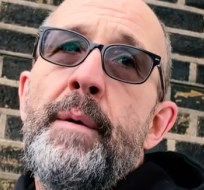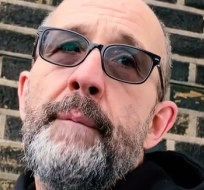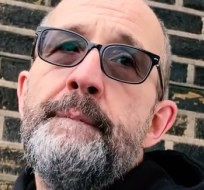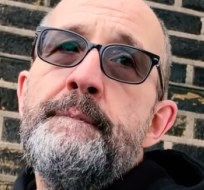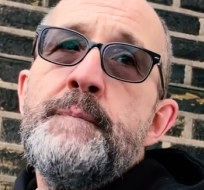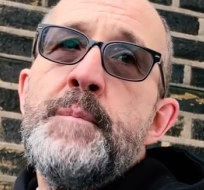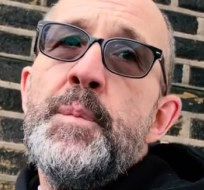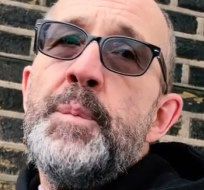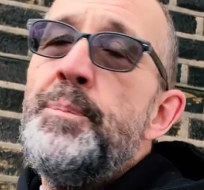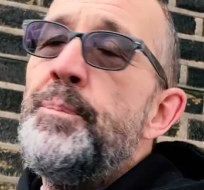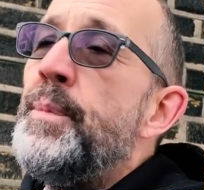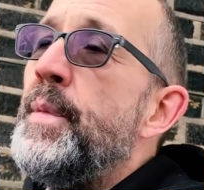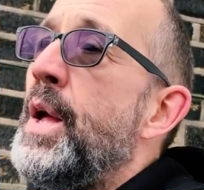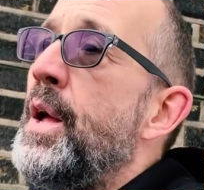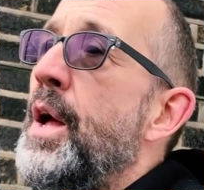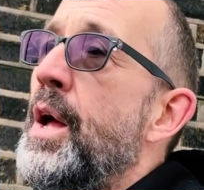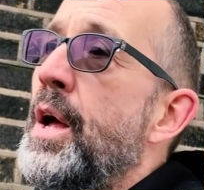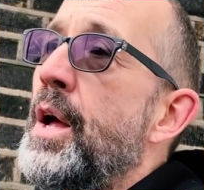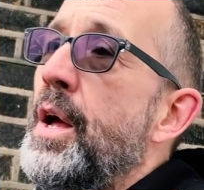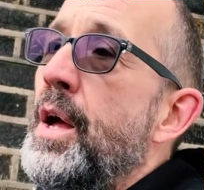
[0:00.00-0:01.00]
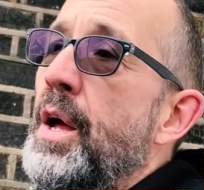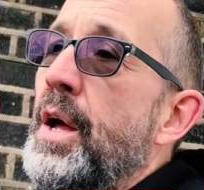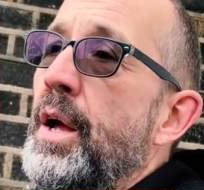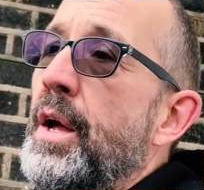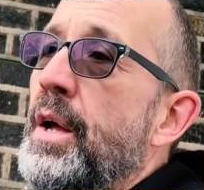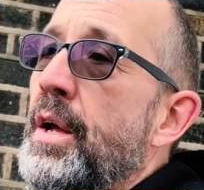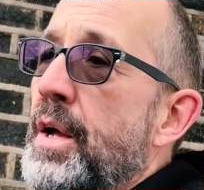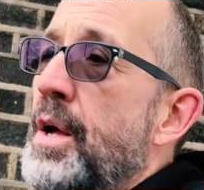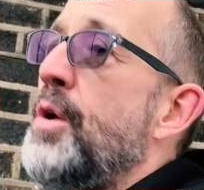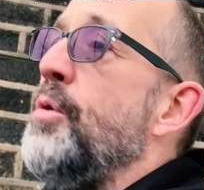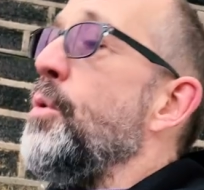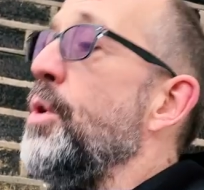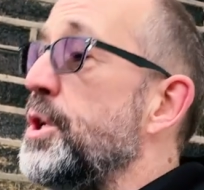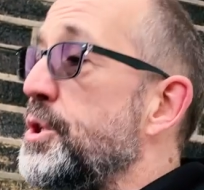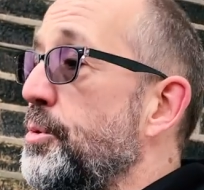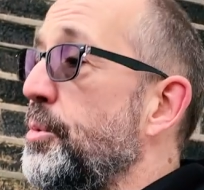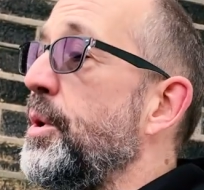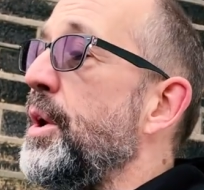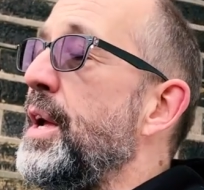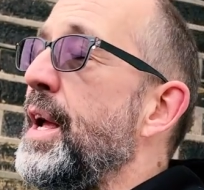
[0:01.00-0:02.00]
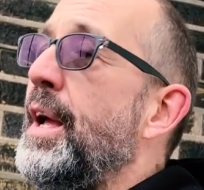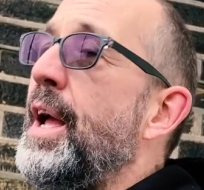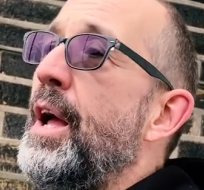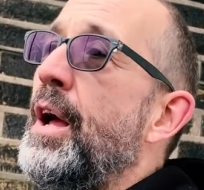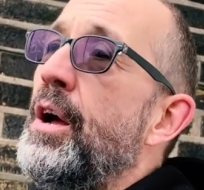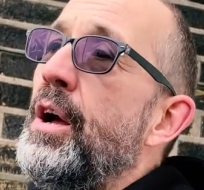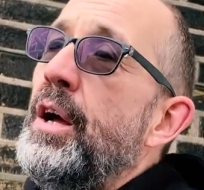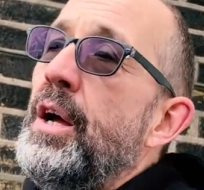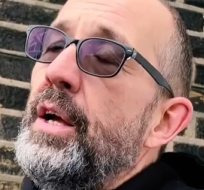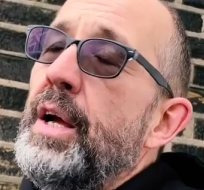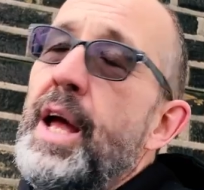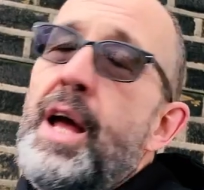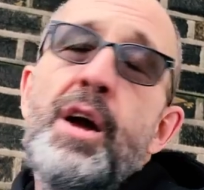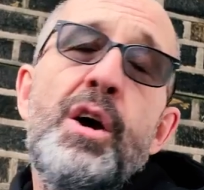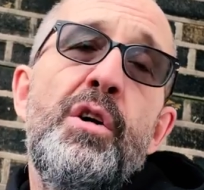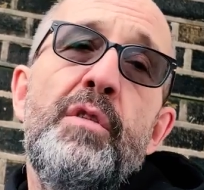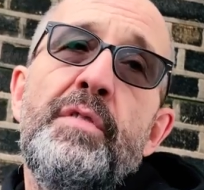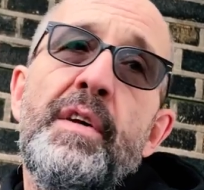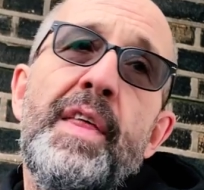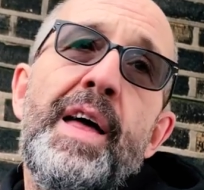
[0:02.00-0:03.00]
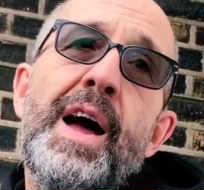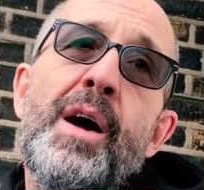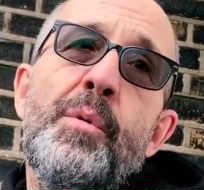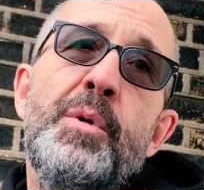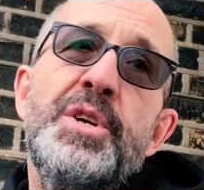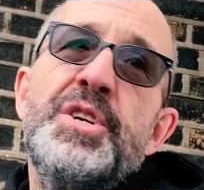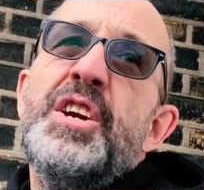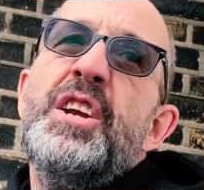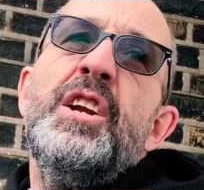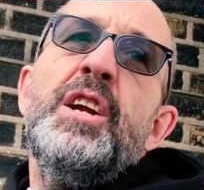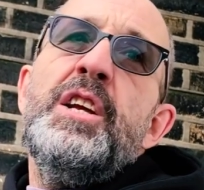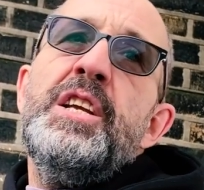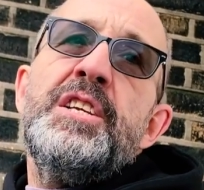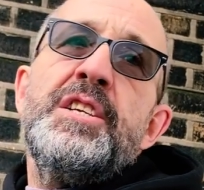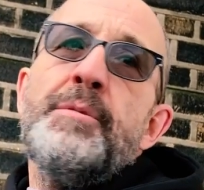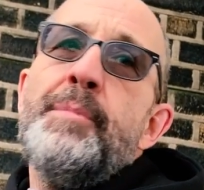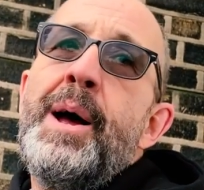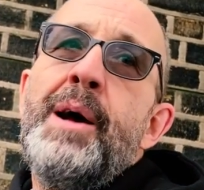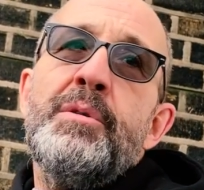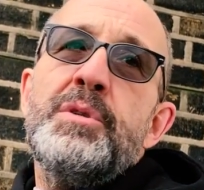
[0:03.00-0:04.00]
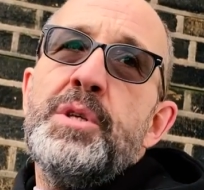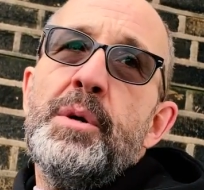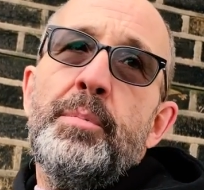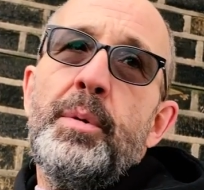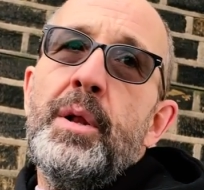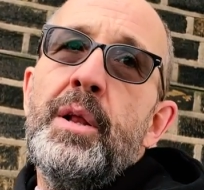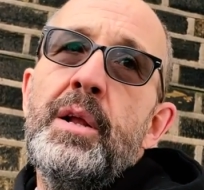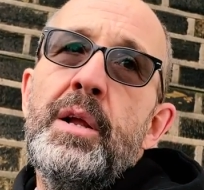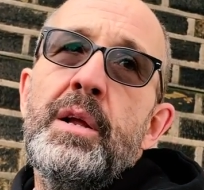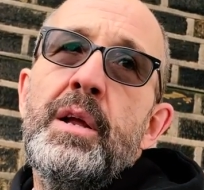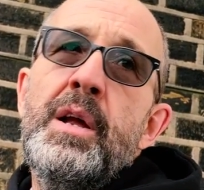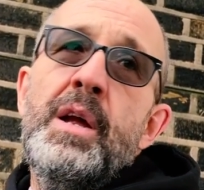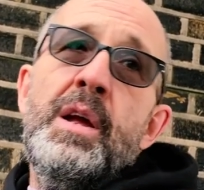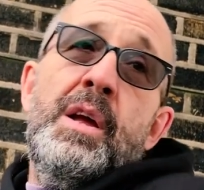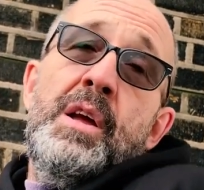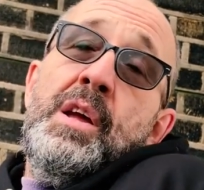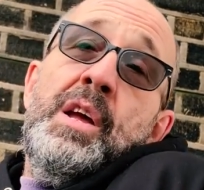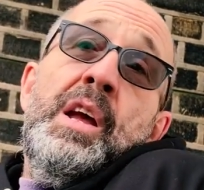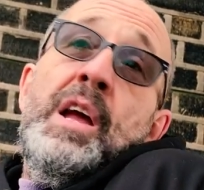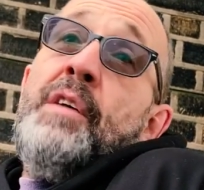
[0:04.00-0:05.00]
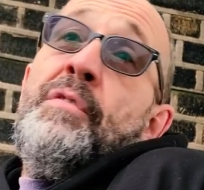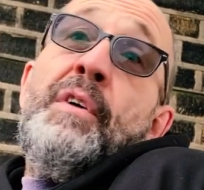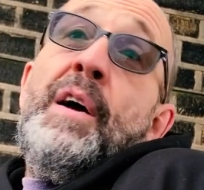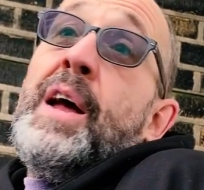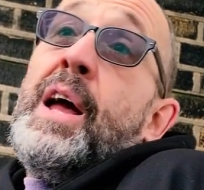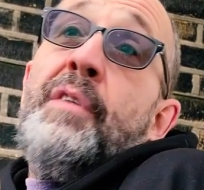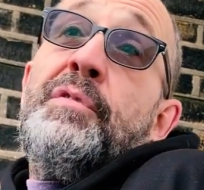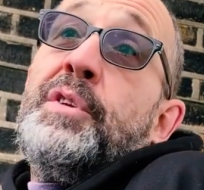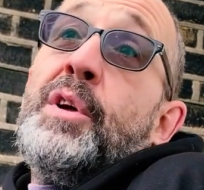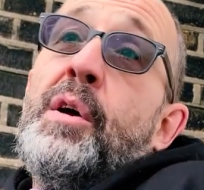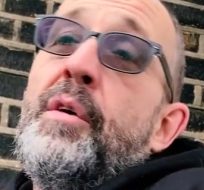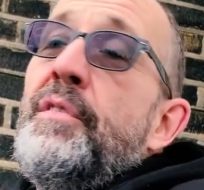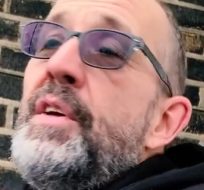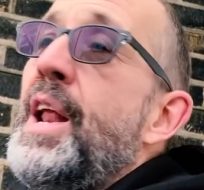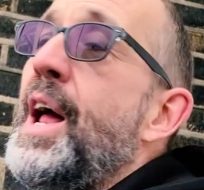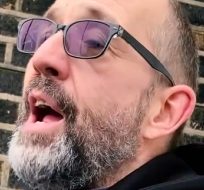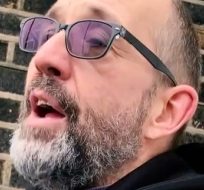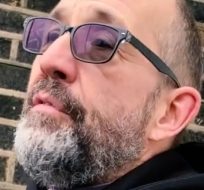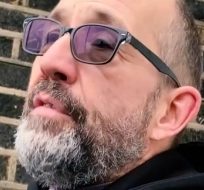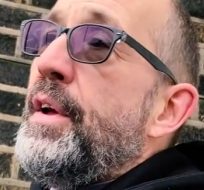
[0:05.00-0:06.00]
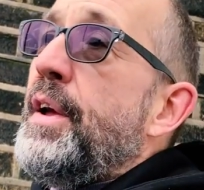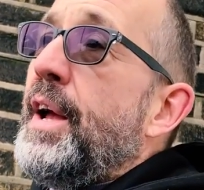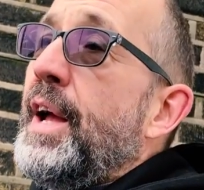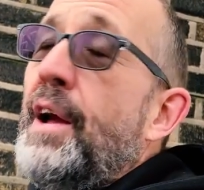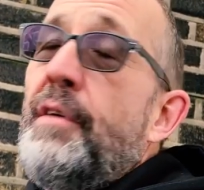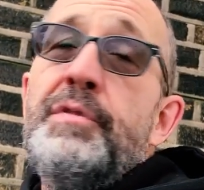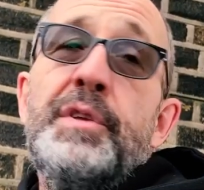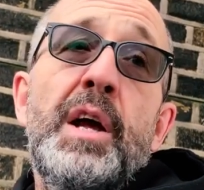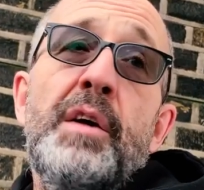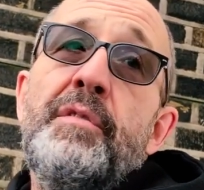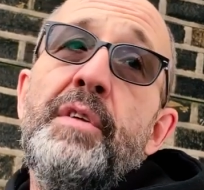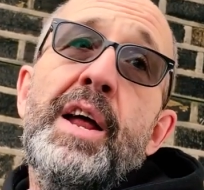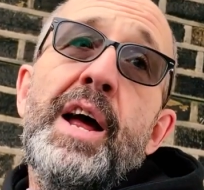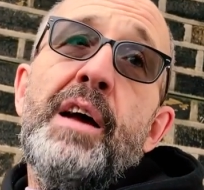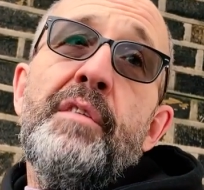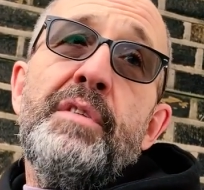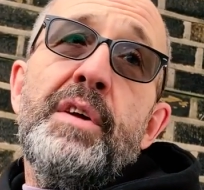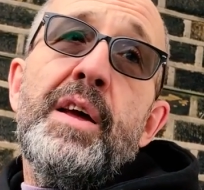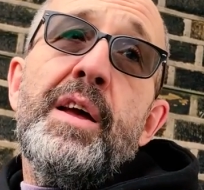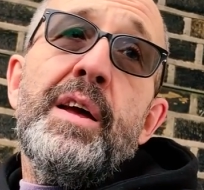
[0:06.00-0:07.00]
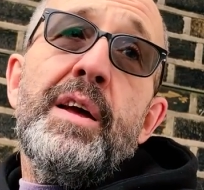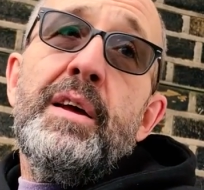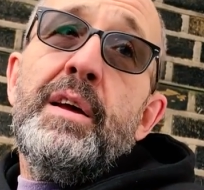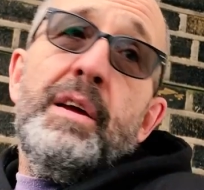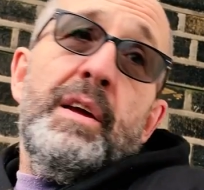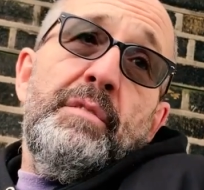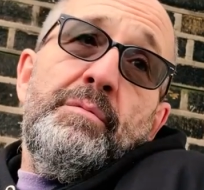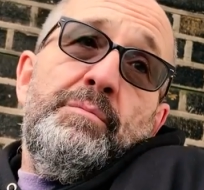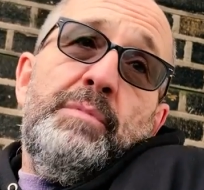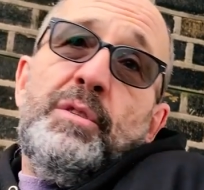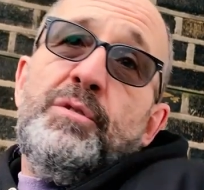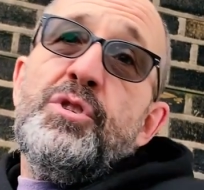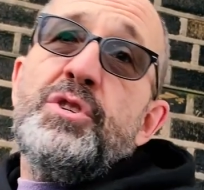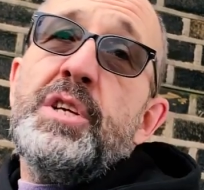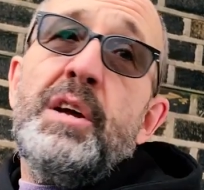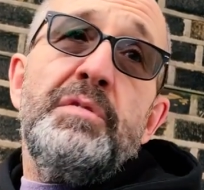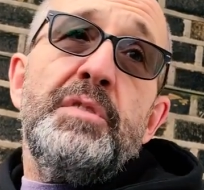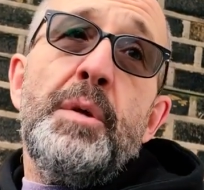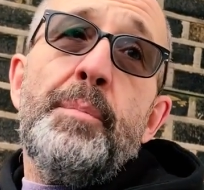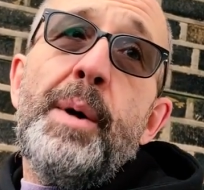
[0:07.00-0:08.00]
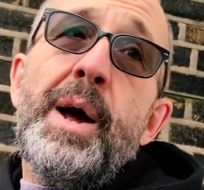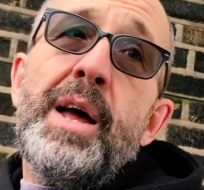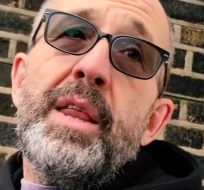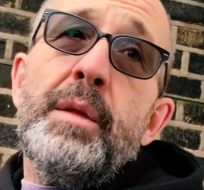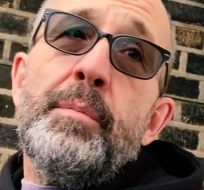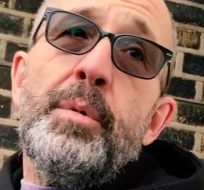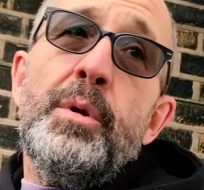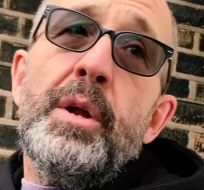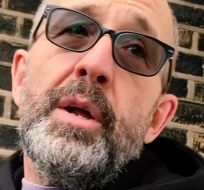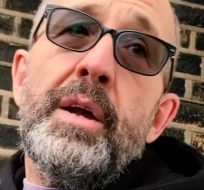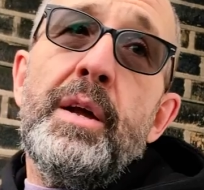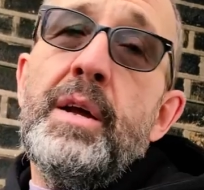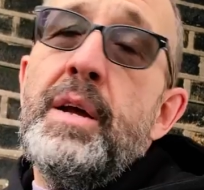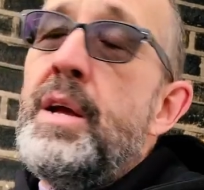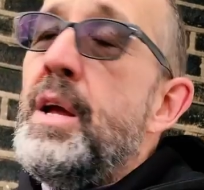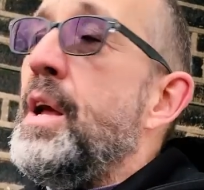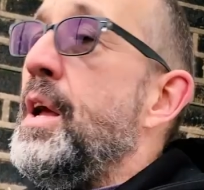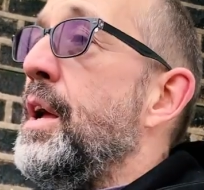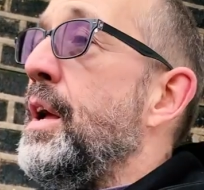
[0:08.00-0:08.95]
Yeah. Uh, once we can get get over that, which isn't insurmountable. Yeah. If I have to have an I V A, I have to have an I V A. It, I just it, have to bite the bullet. It, it is